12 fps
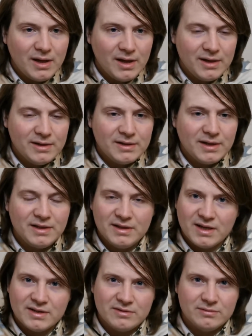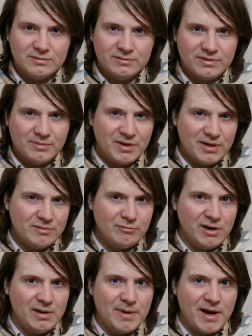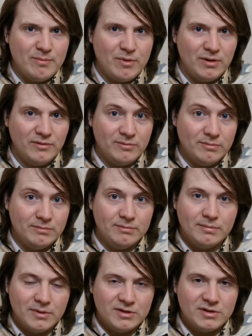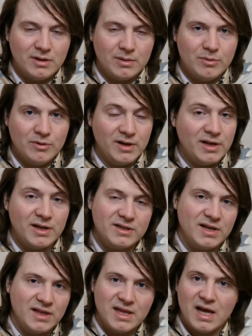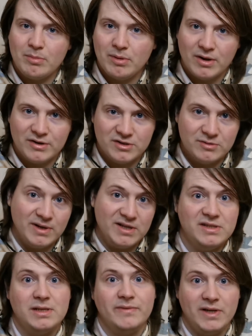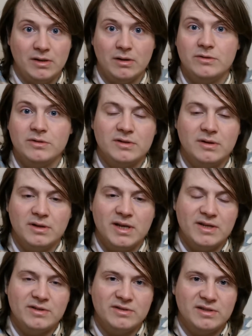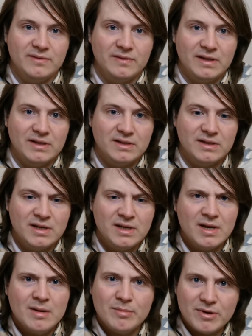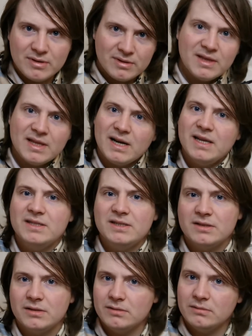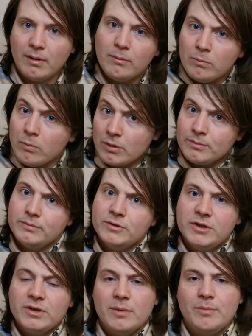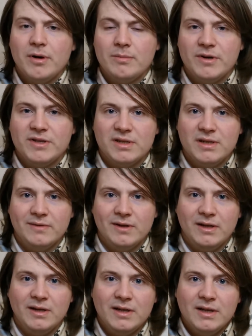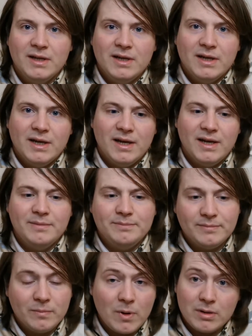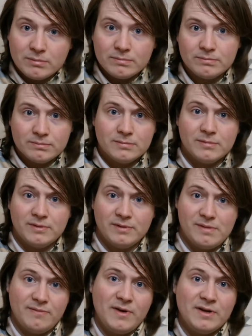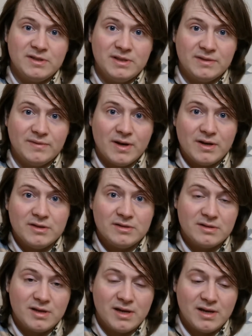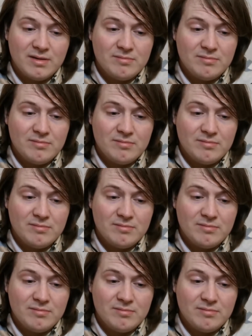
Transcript: I think that's sort of something to really bear in mind from the starting point. I say, that applies to any CV, not just architecture CVs. But then that leads into, well, what should I put in my CV? Well, first things first